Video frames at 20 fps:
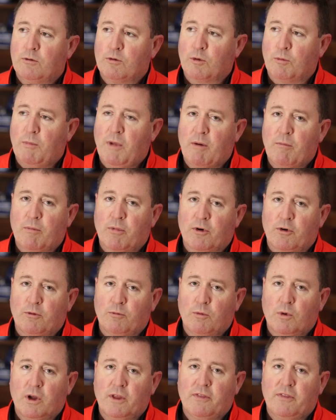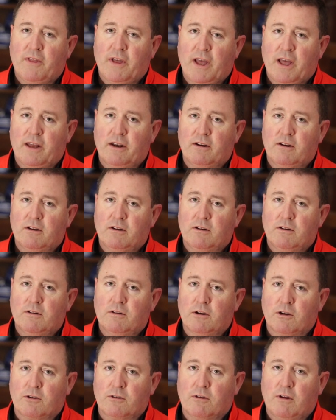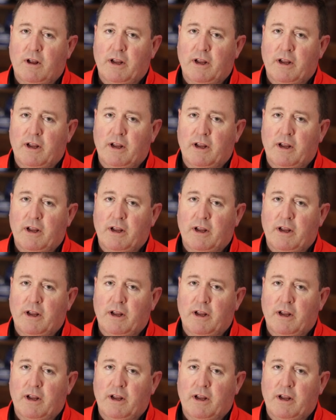remembered what that looked